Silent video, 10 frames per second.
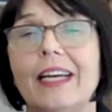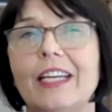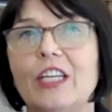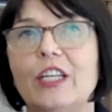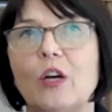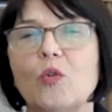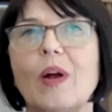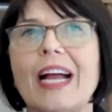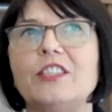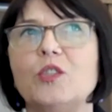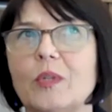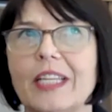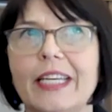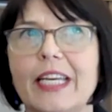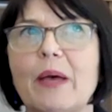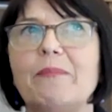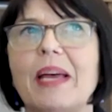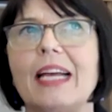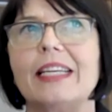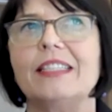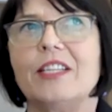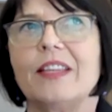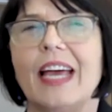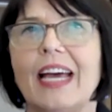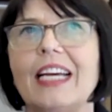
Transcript: you know, gradually get back into that.